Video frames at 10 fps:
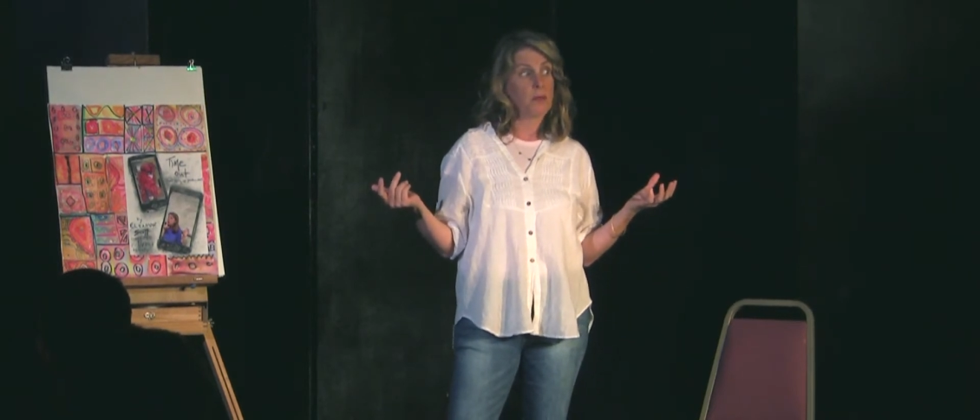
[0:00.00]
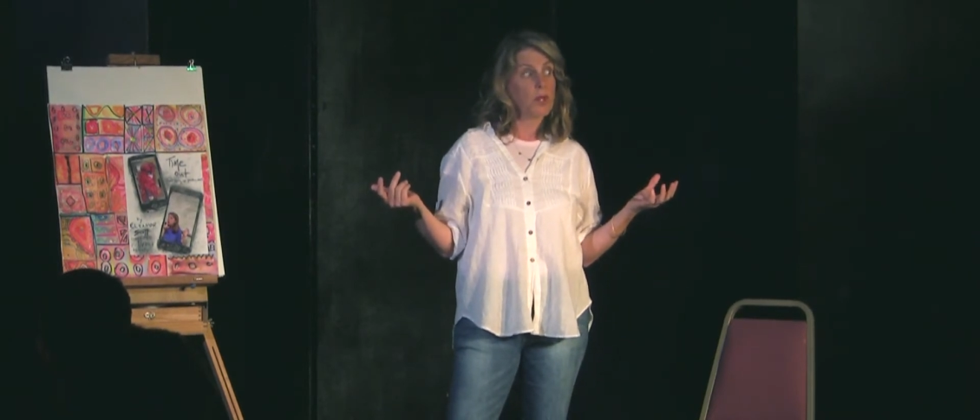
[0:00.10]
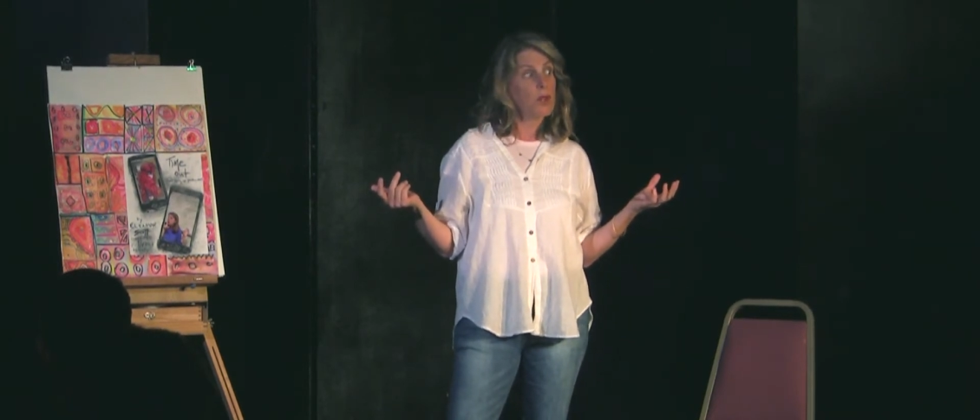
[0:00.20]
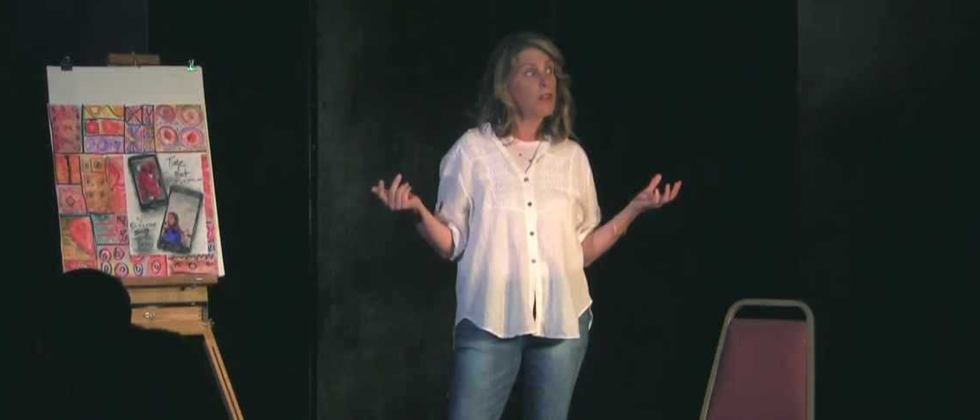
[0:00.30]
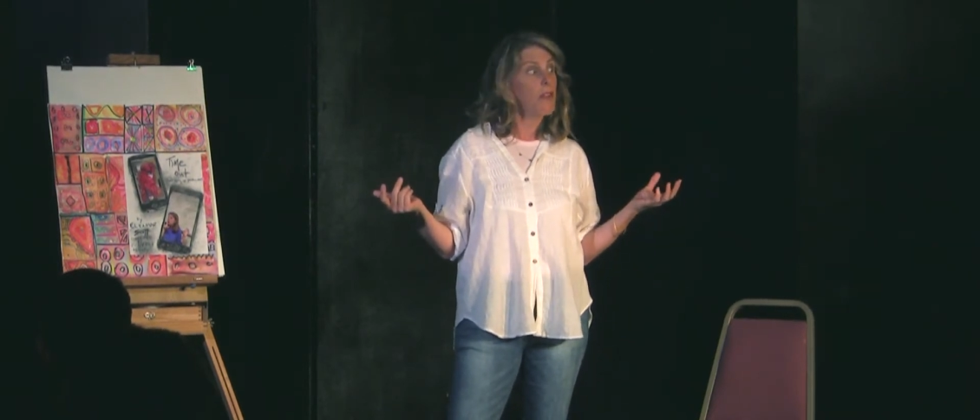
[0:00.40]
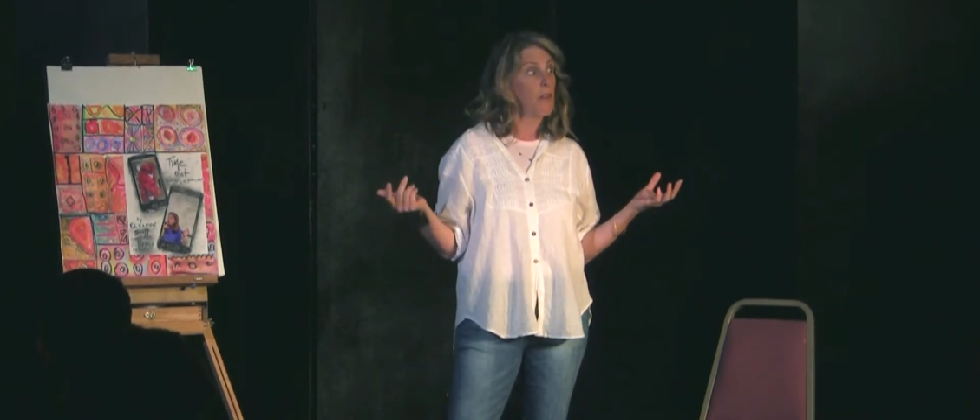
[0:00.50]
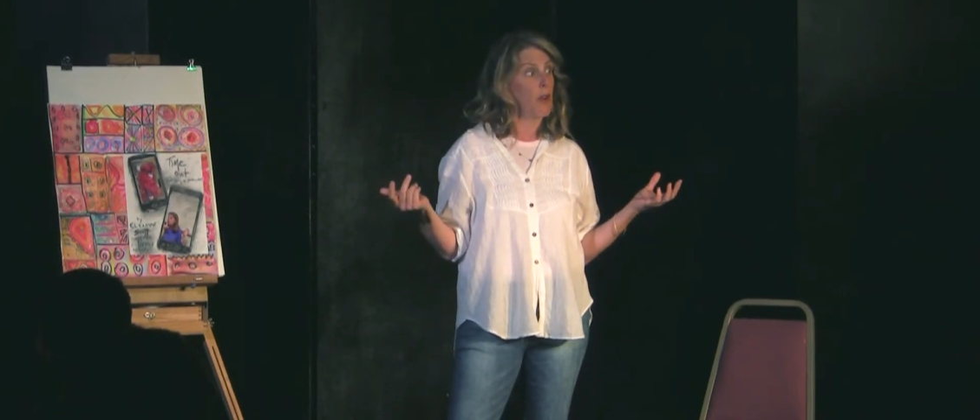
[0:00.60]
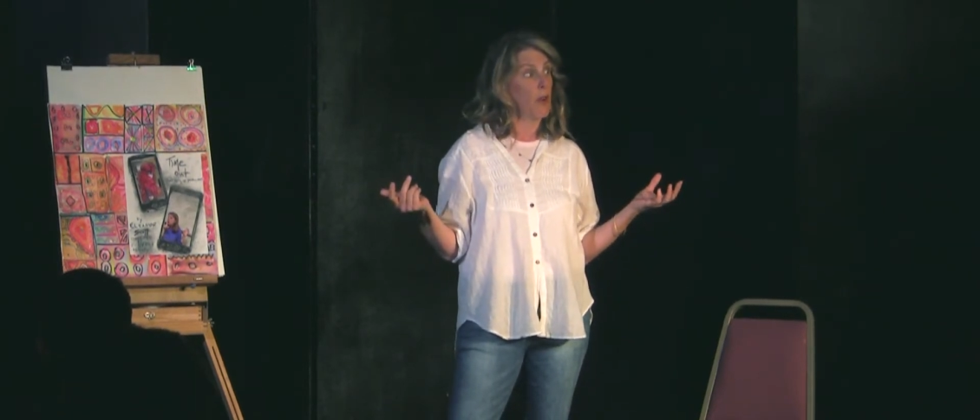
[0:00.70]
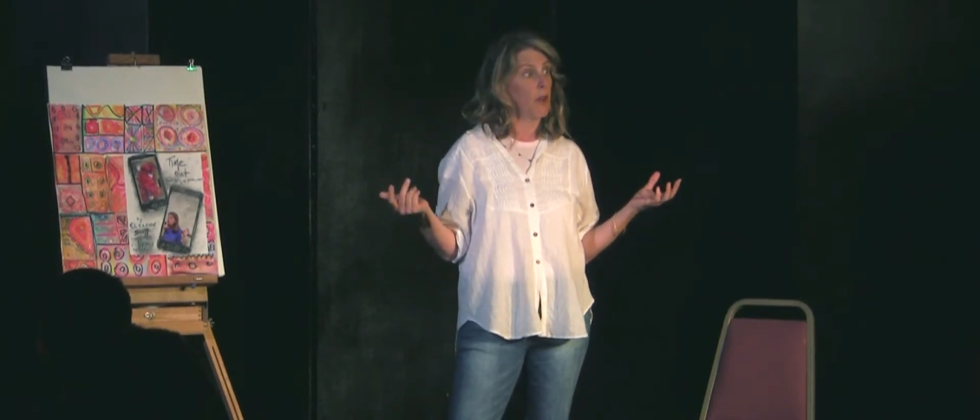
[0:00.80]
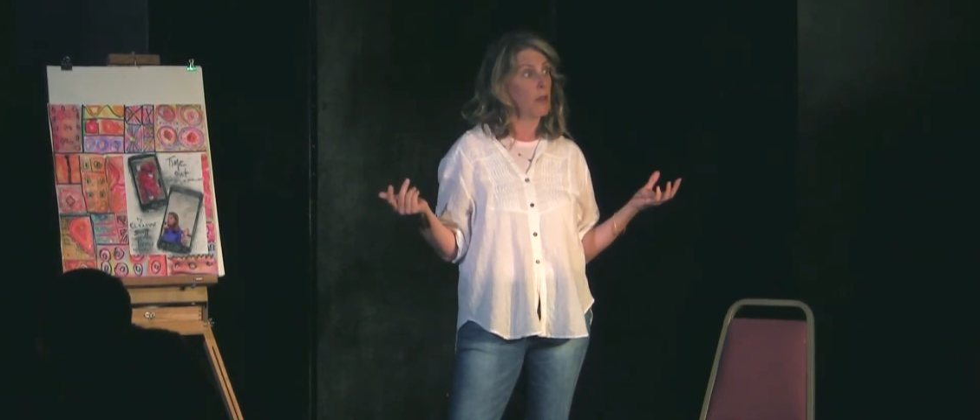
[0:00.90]

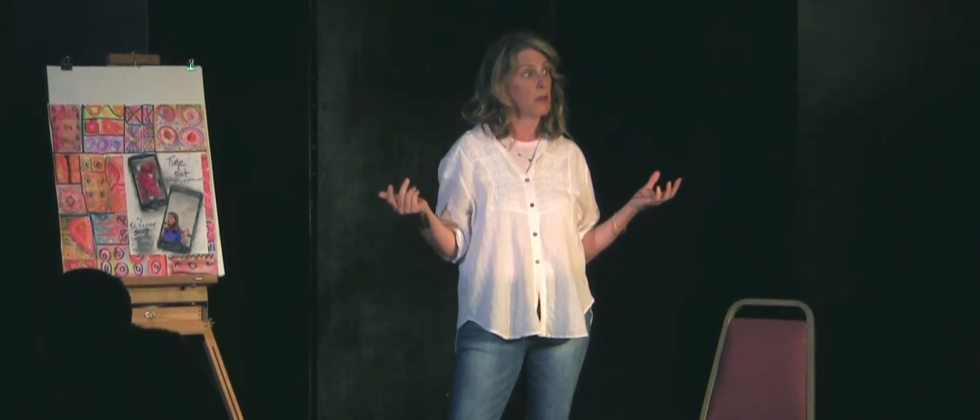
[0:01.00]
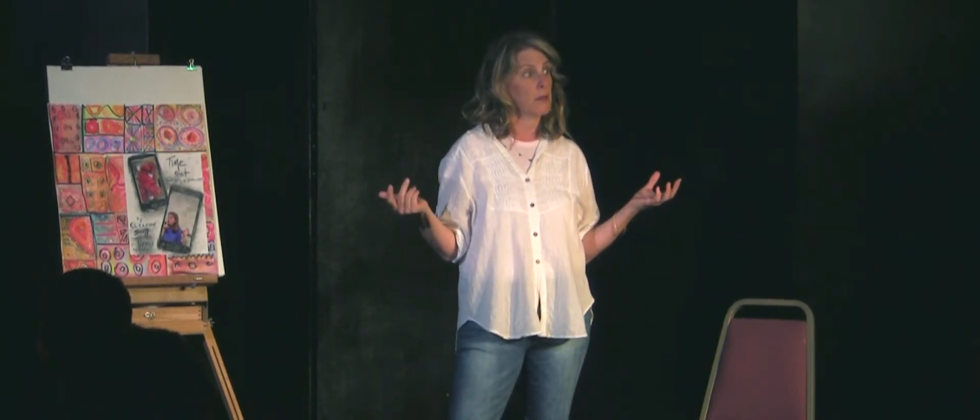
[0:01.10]
beautiful.